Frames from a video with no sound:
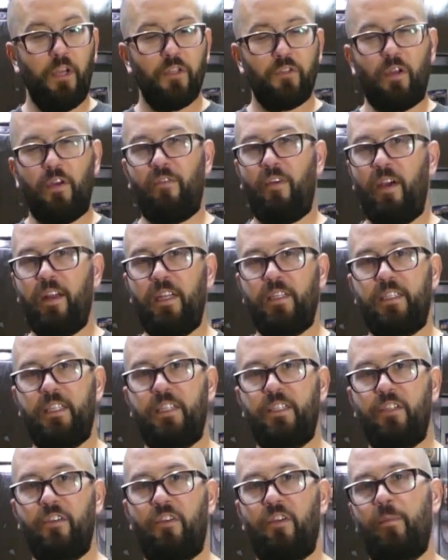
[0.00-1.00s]
So I find it's
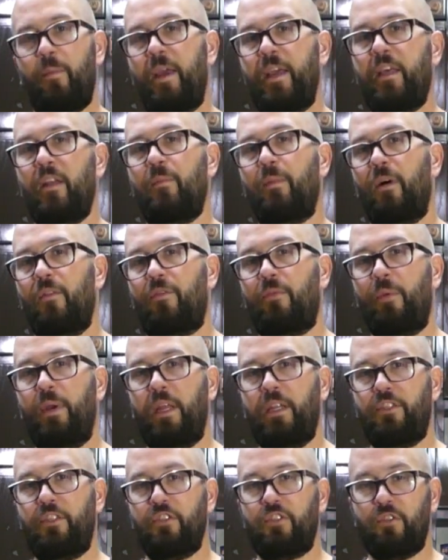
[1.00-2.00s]
easier to make it about
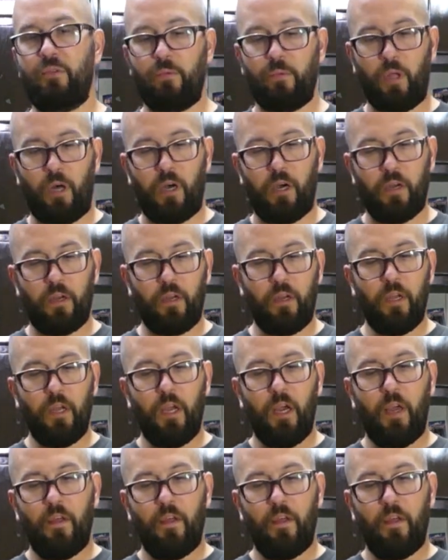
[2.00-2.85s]
3 inches too long